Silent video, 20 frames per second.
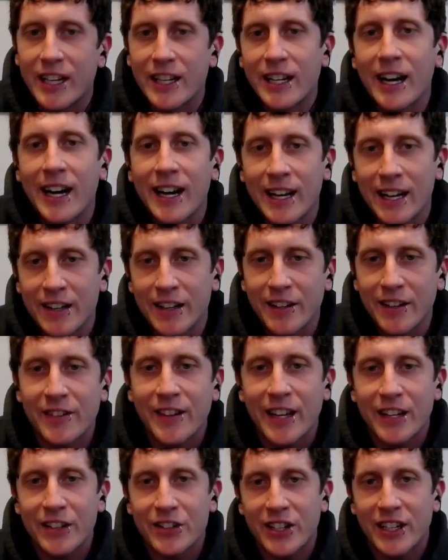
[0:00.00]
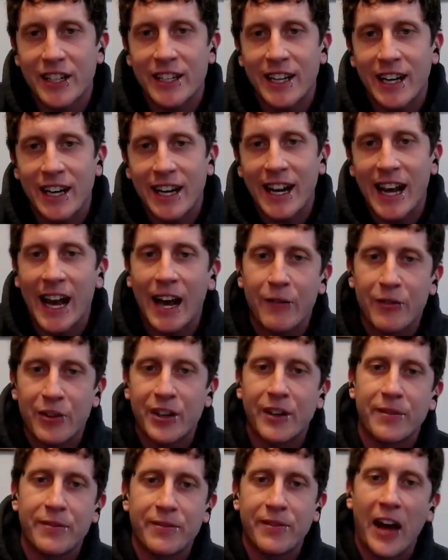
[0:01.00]
diet. Does that chicken diet have
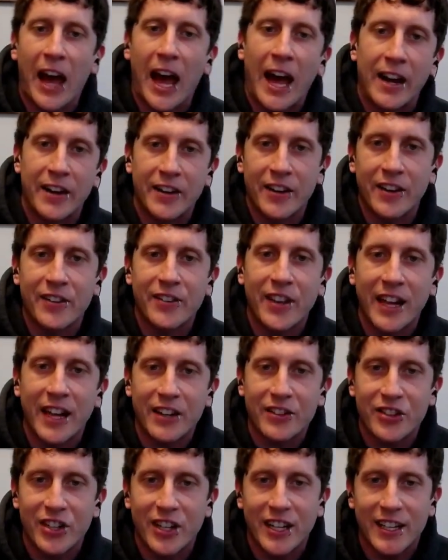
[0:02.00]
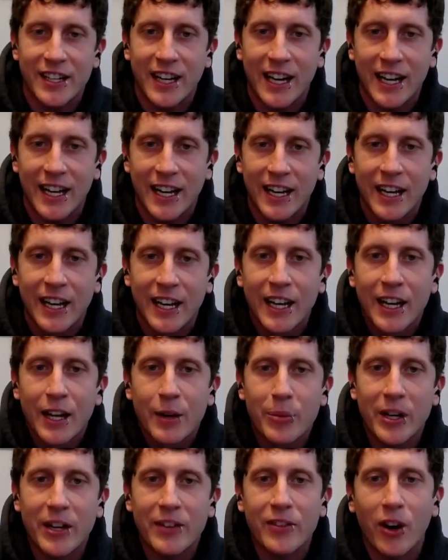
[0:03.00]
enough fat? Does that chicken diet,
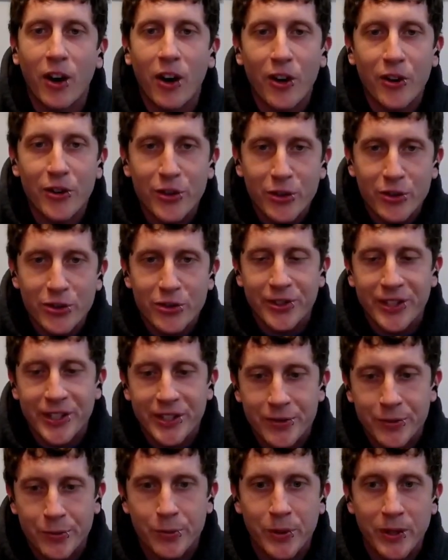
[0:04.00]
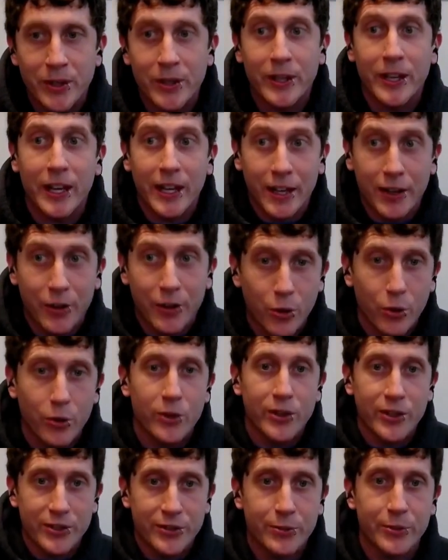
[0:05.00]
because all nutrients work in
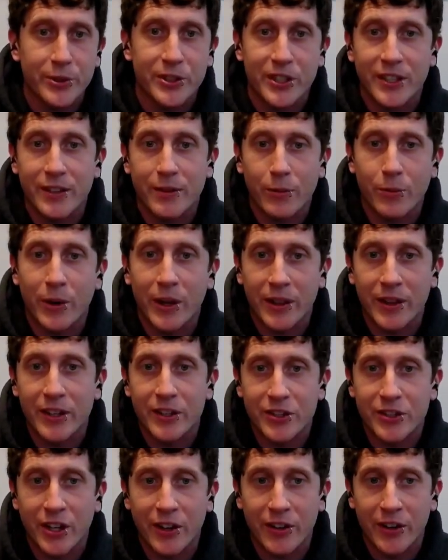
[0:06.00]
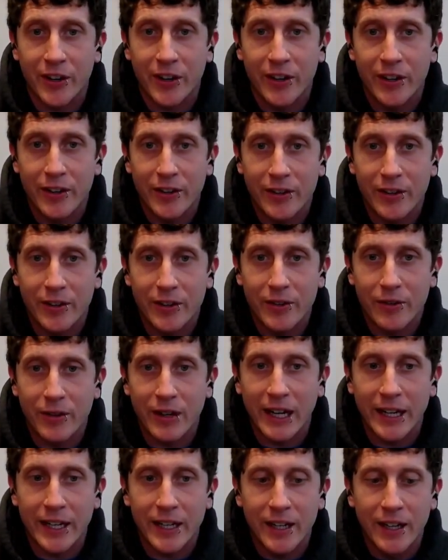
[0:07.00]
chorus with each other,
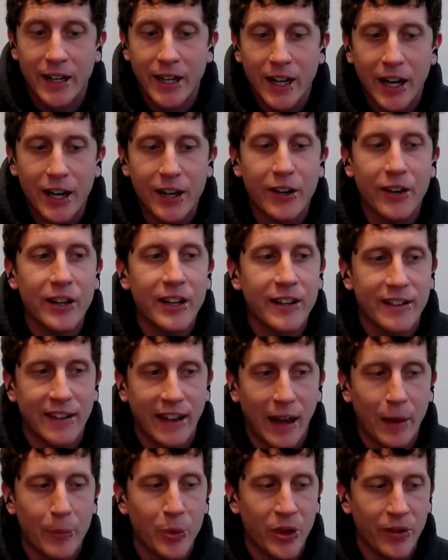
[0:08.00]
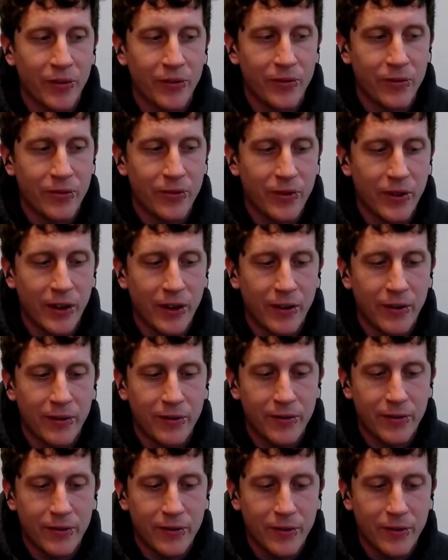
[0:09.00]
right? A good example of